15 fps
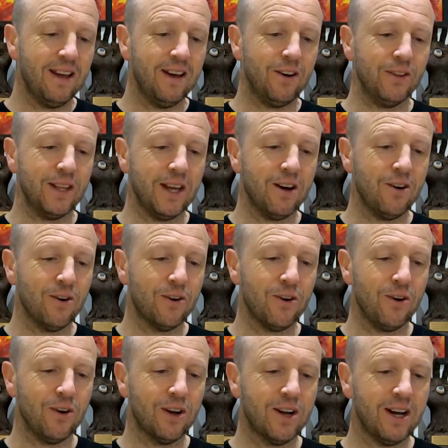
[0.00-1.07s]
on the Hong
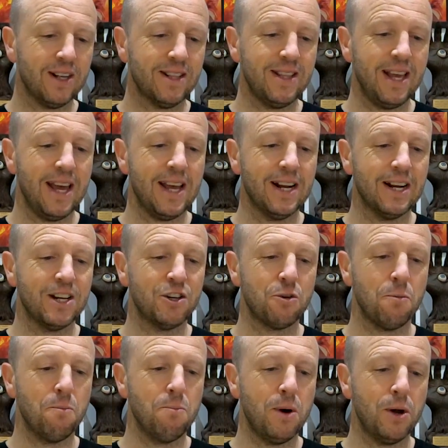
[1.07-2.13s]
Kong cut, the
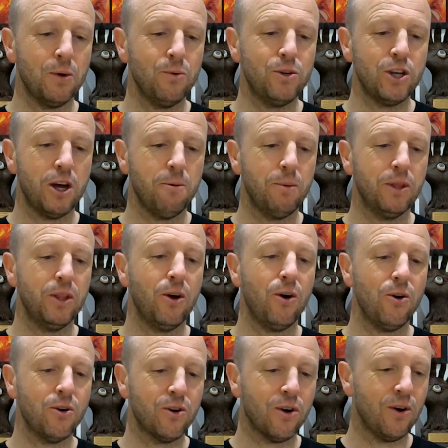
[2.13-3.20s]
English mono dub on the
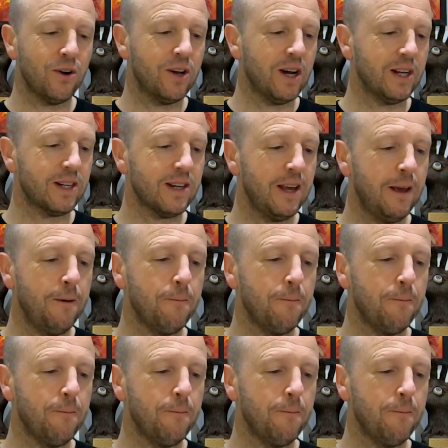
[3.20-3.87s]
Hong Kong cut,